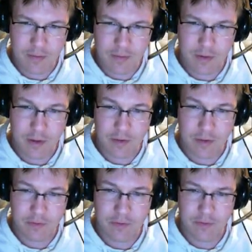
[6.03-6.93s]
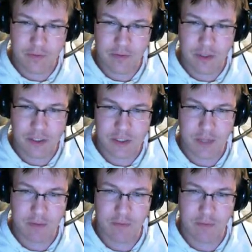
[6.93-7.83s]
exclusively
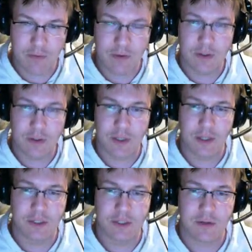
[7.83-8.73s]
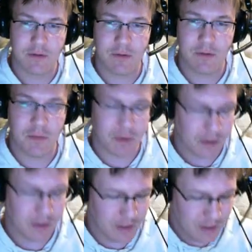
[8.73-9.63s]
Chapter 4, straight from the book.